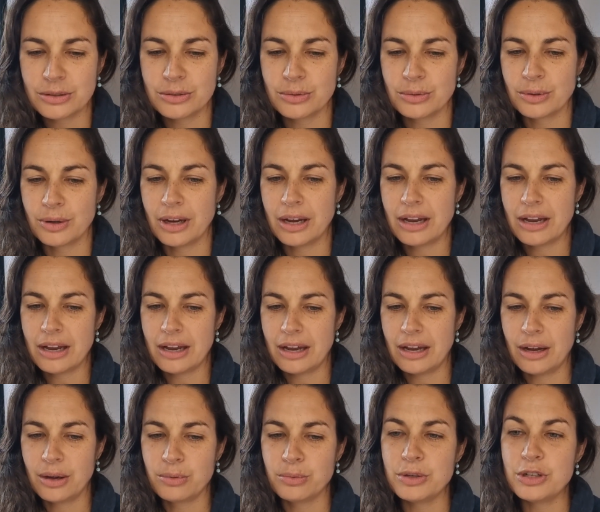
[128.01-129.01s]
or
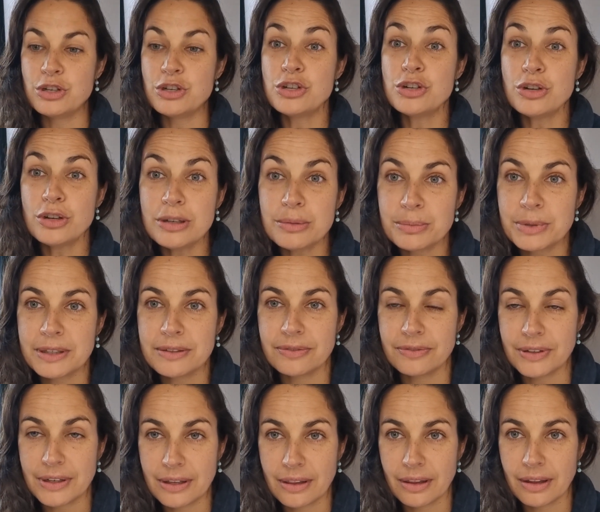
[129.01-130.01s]
how we should be
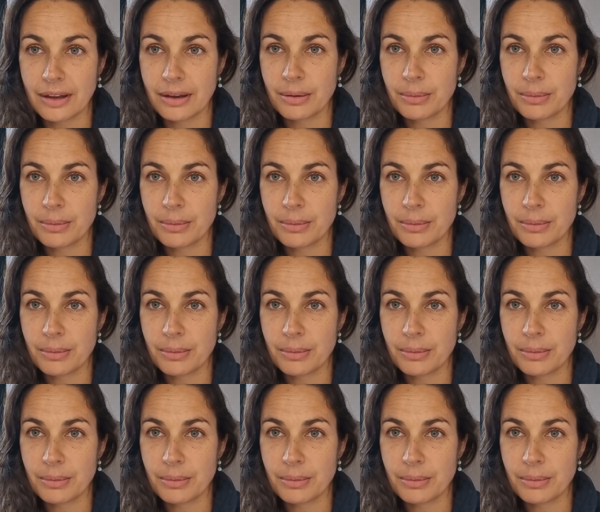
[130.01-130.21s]
feeling